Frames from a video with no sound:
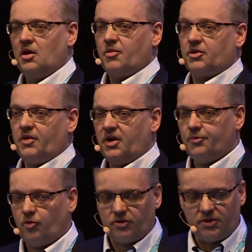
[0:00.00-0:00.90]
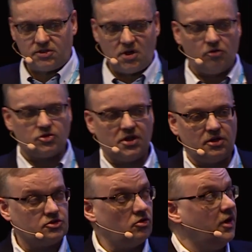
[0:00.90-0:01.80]
But when he put this our
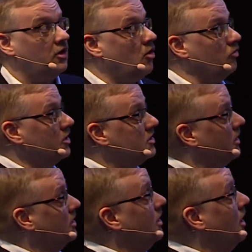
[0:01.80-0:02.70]
sensor, he noticed that